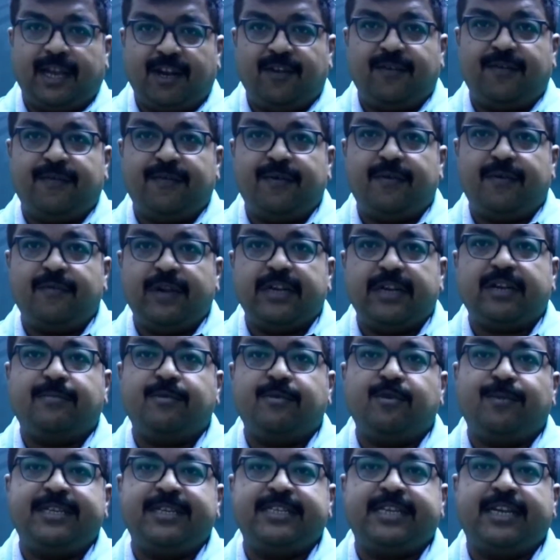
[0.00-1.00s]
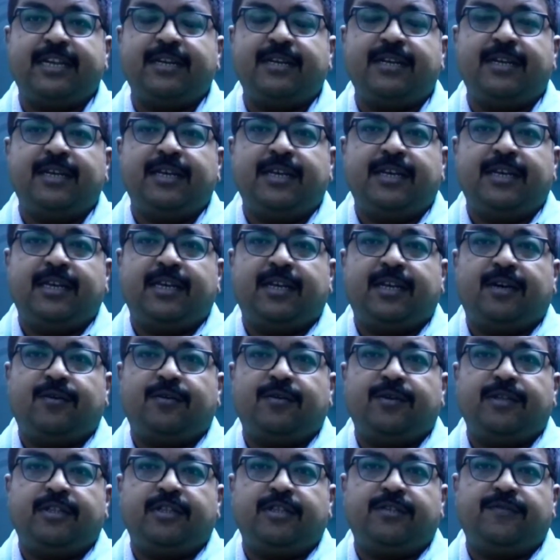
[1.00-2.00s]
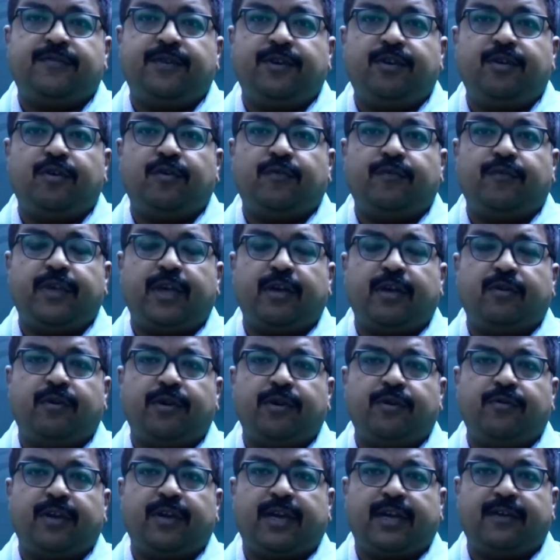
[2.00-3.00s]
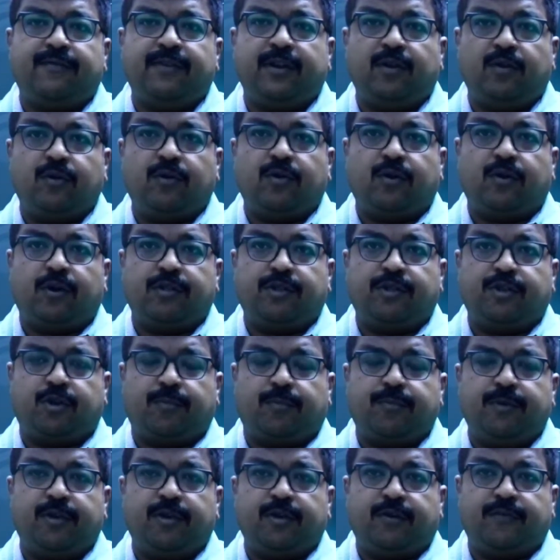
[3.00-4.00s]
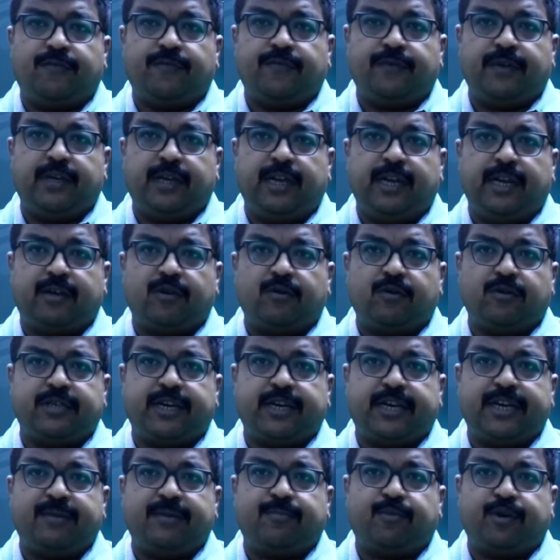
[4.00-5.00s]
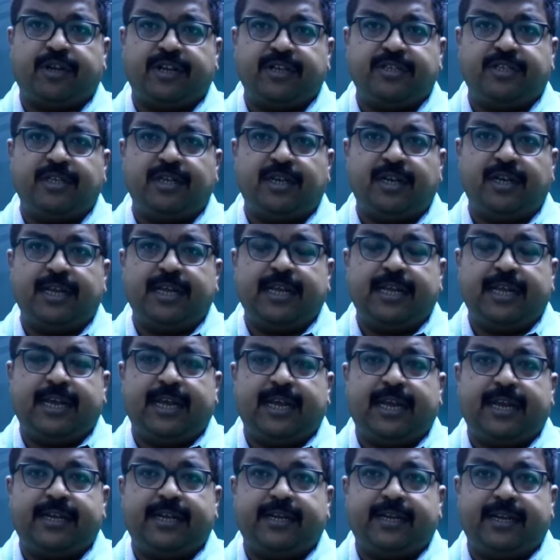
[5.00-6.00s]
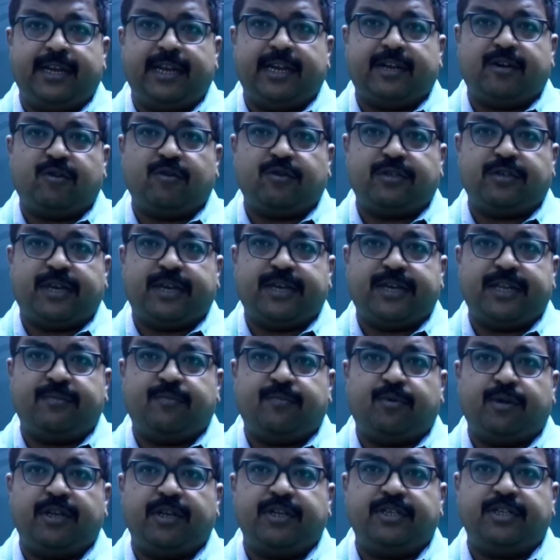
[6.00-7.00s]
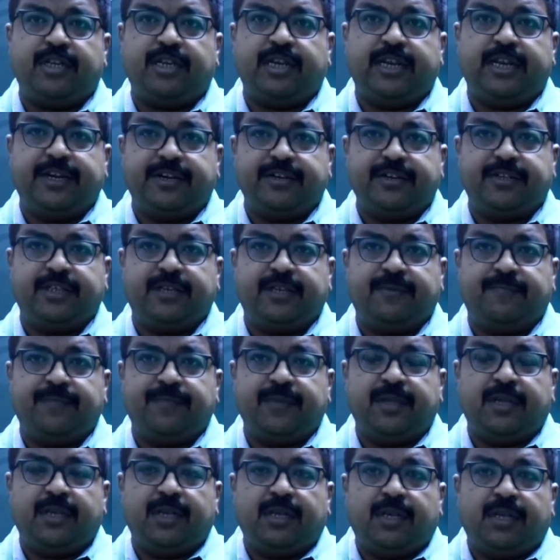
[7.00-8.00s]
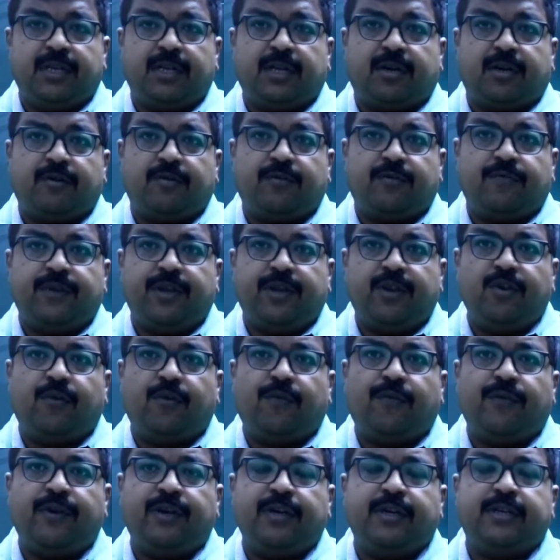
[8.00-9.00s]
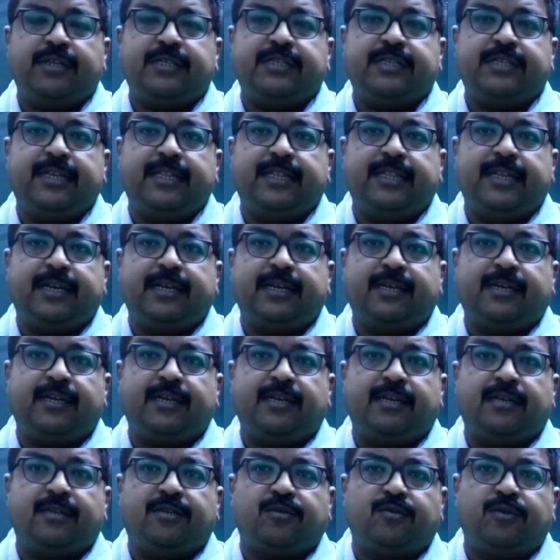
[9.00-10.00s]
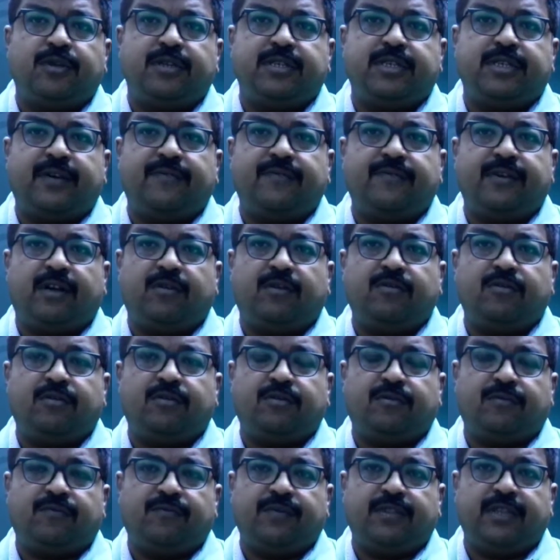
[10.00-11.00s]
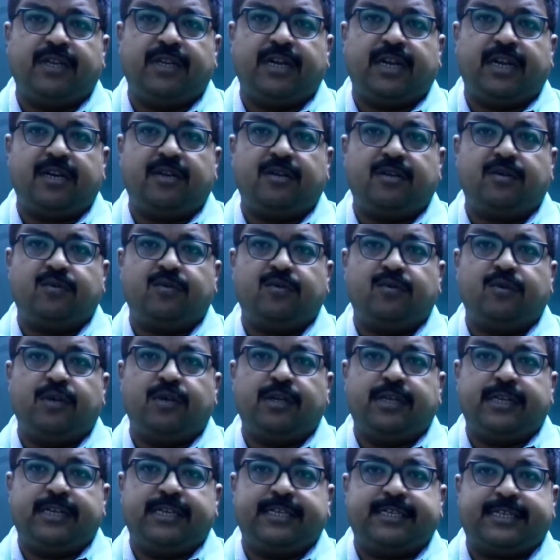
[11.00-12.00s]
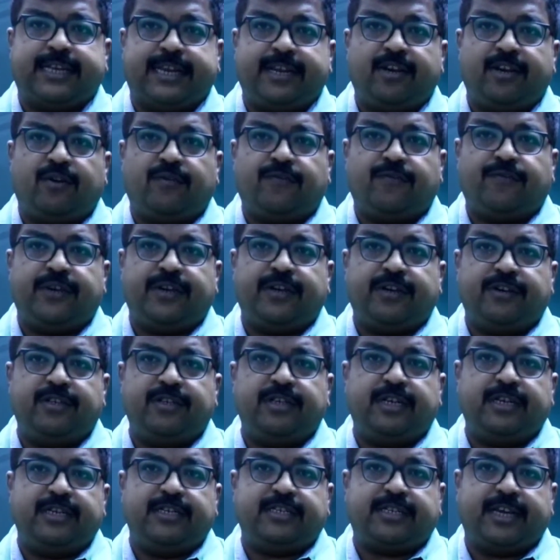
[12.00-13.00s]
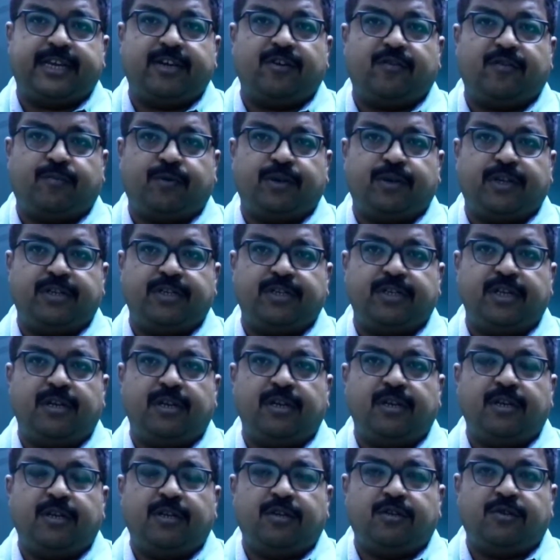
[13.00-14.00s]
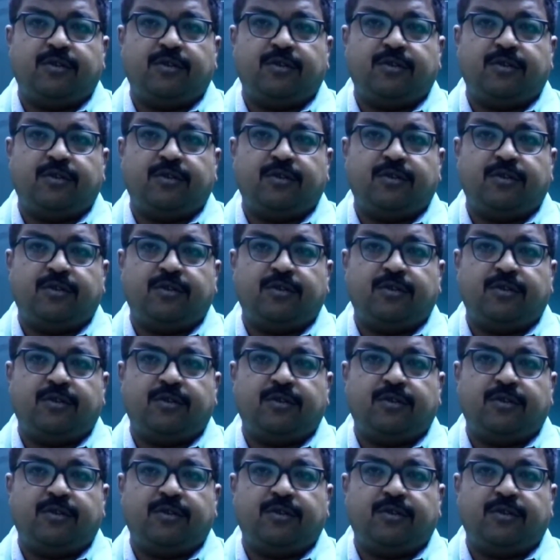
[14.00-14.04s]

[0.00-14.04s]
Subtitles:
Hello everyone, welcome to my channel. Now in this video we are going to have a look on the topic of electrostatic potential and electrostatic potential energy. Now very often it is seen that students have doubt with regard to sign of energy and sign of potential.